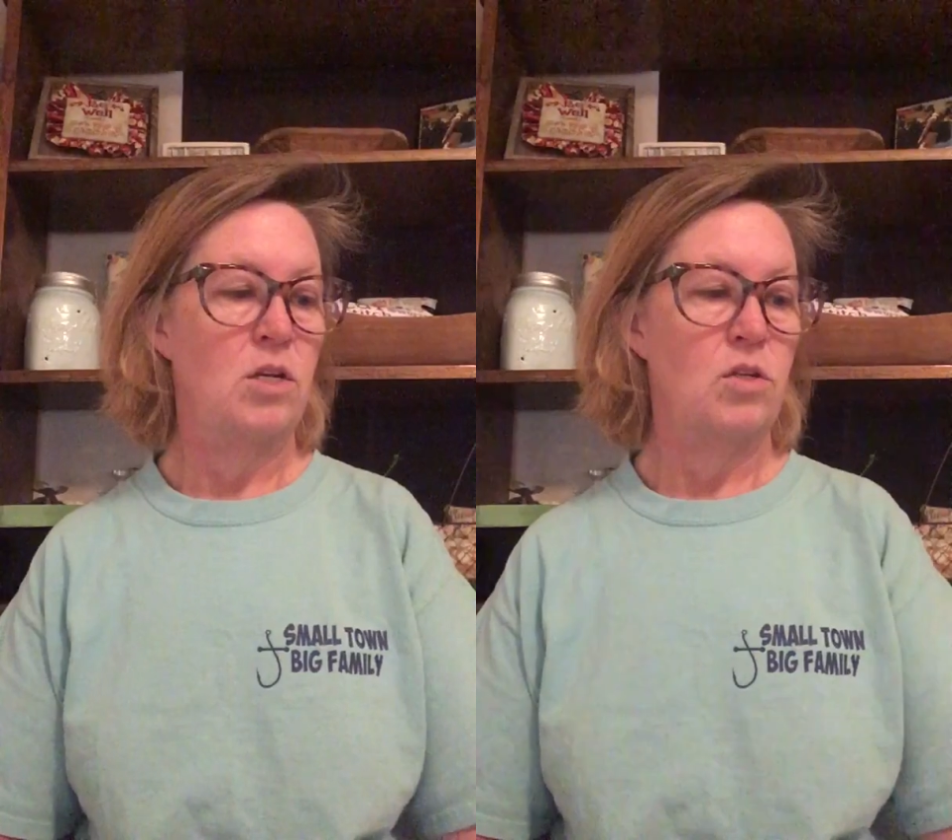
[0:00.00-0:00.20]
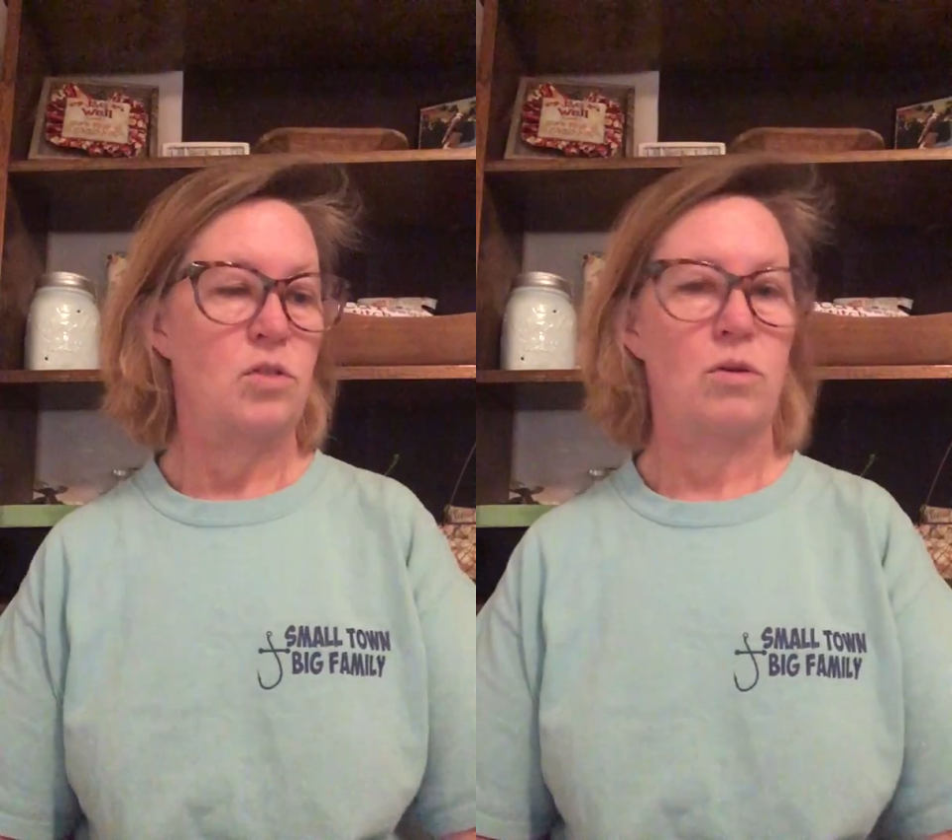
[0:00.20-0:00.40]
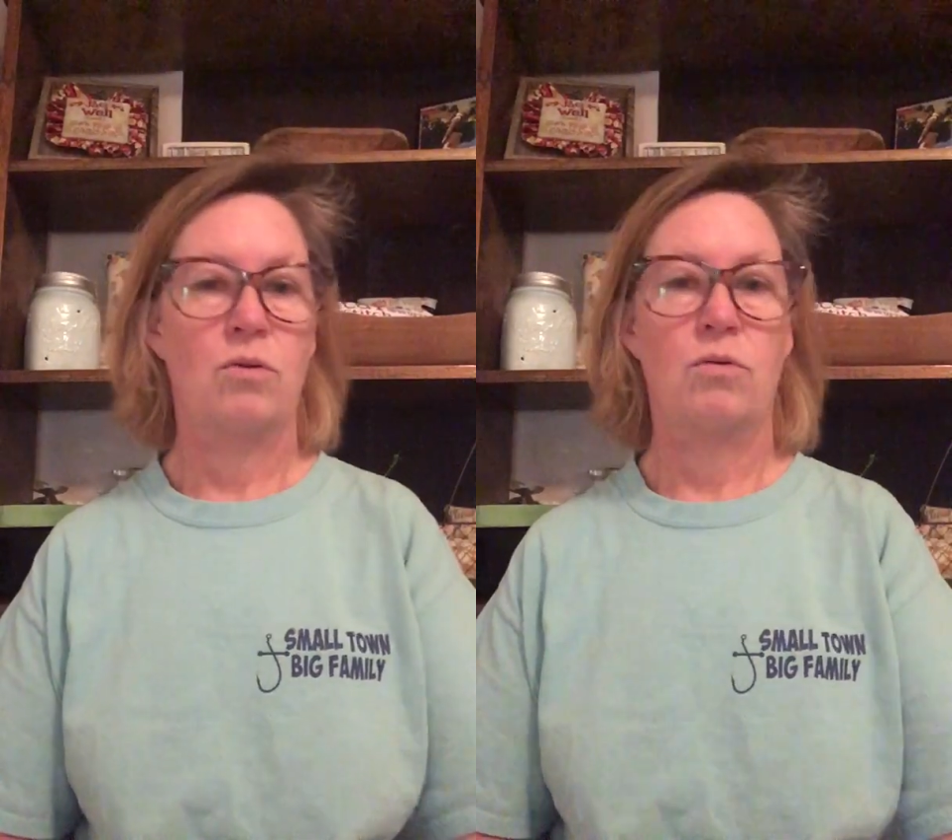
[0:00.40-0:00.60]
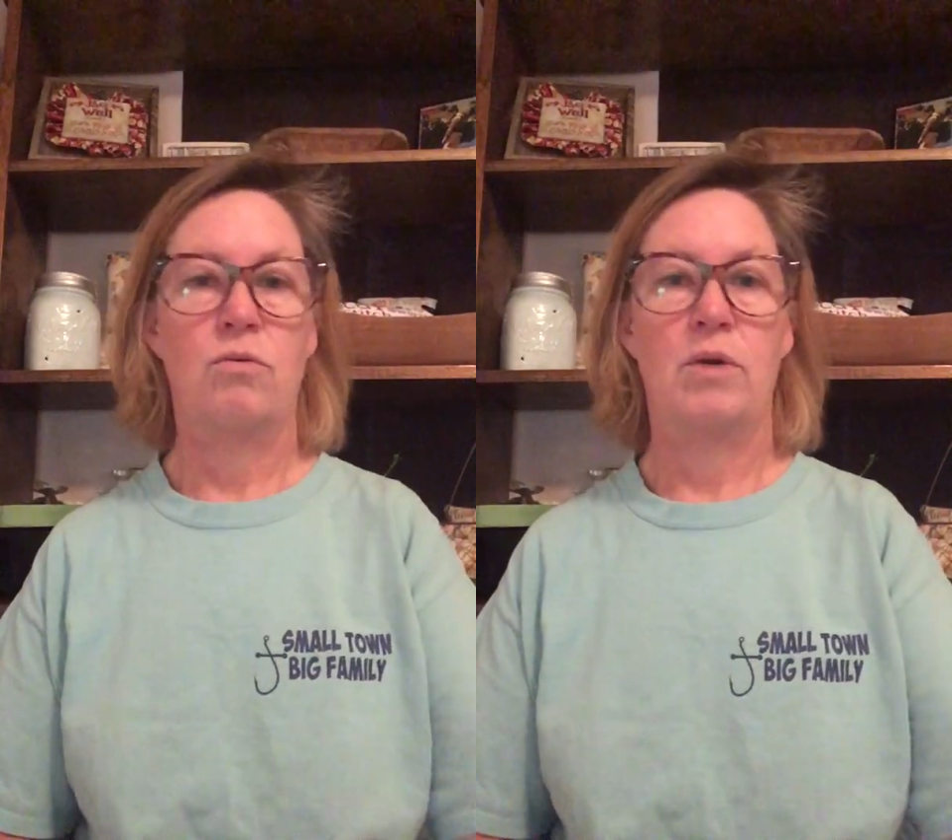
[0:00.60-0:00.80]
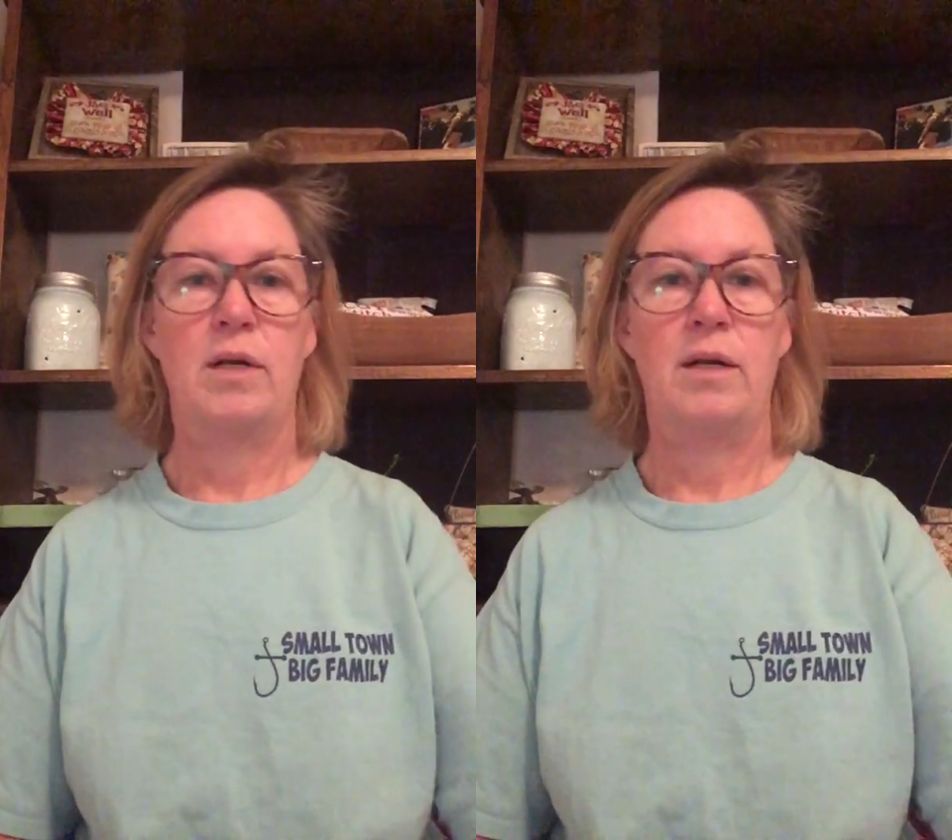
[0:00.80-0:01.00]

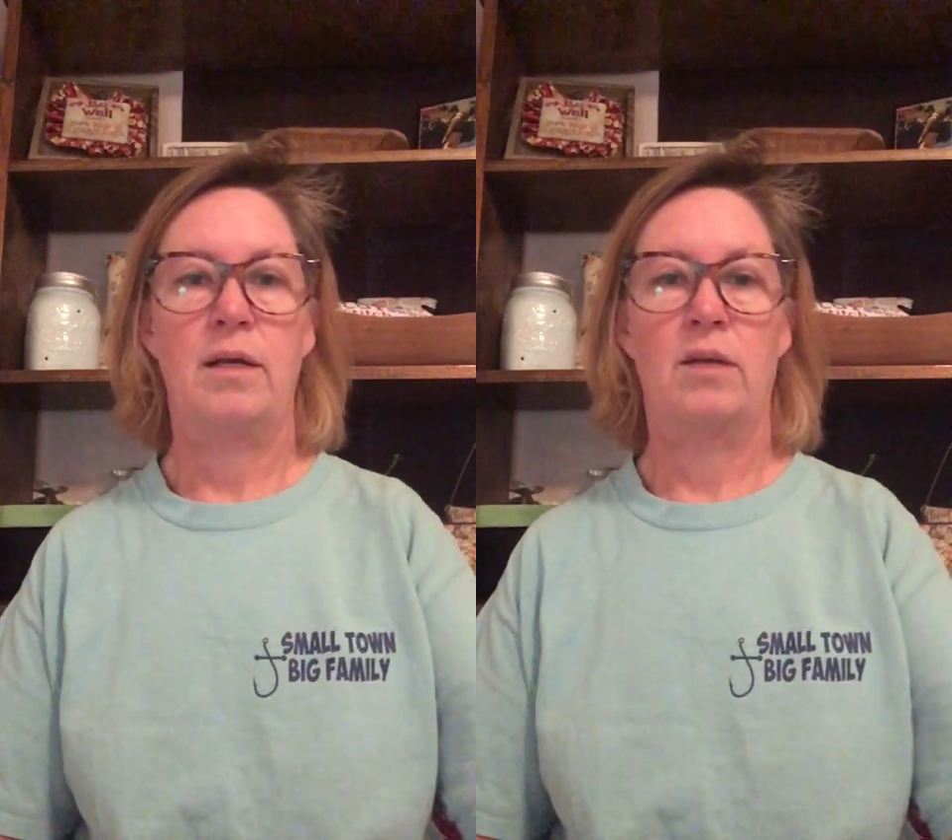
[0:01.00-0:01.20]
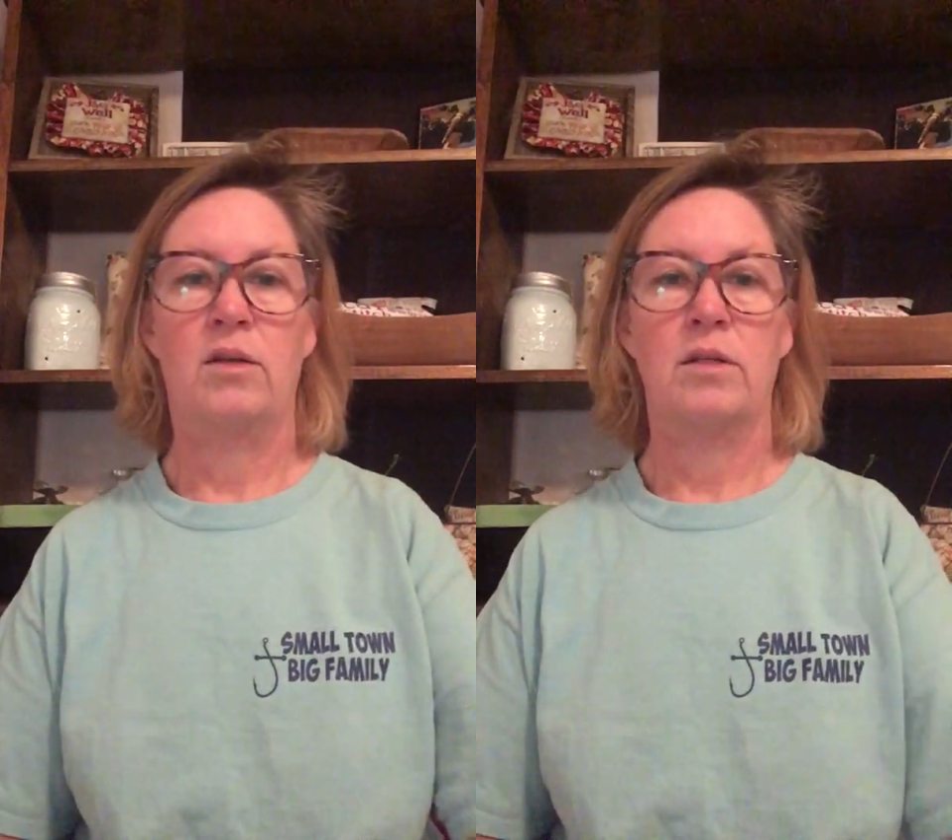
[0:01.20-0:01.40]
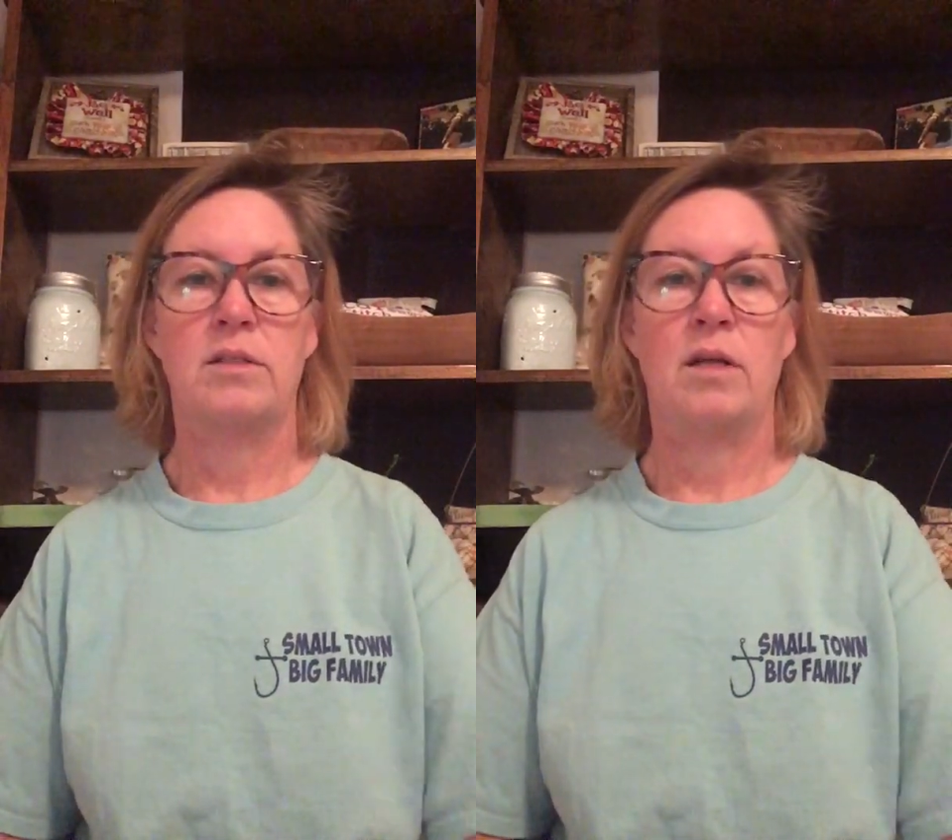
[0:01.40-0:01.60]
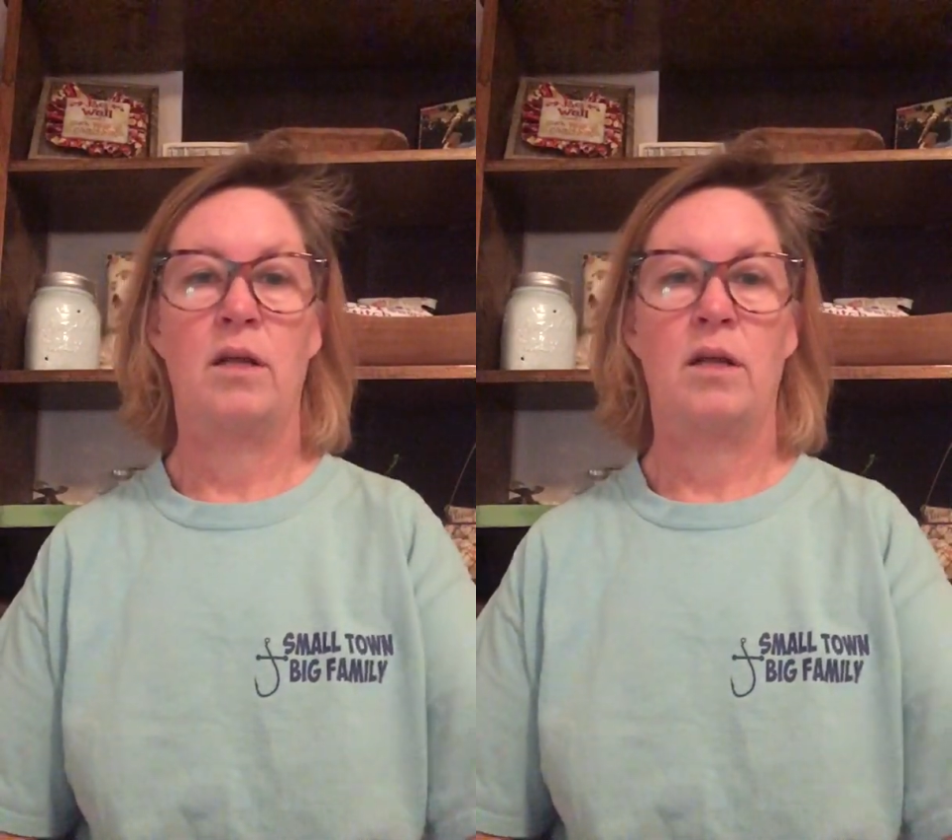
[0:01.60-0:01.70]
So it looks